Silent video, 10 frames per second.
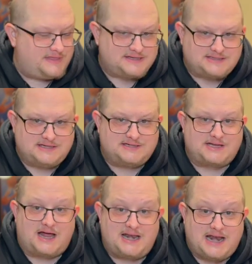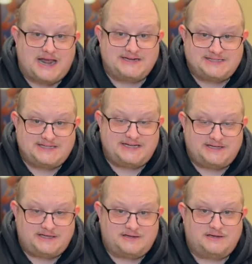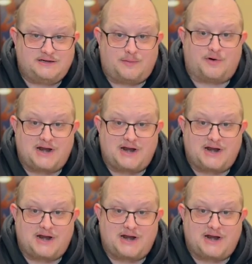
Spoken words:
this is a number